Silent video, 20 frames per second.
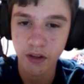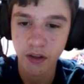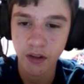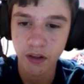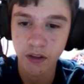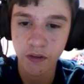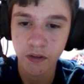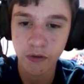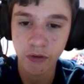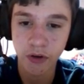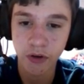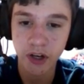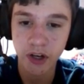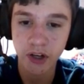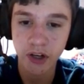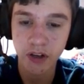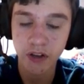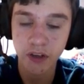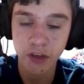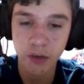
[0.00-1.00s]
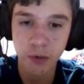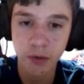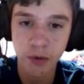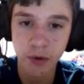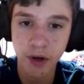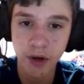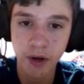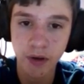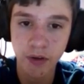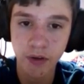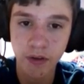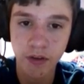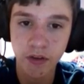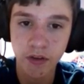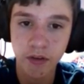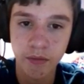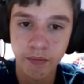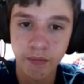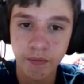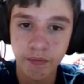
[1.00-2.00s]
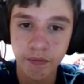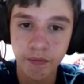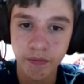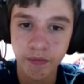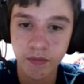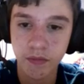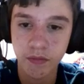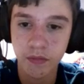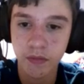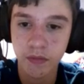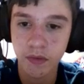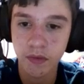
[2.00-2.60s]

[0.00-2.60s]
It's raining somewhere else. Hey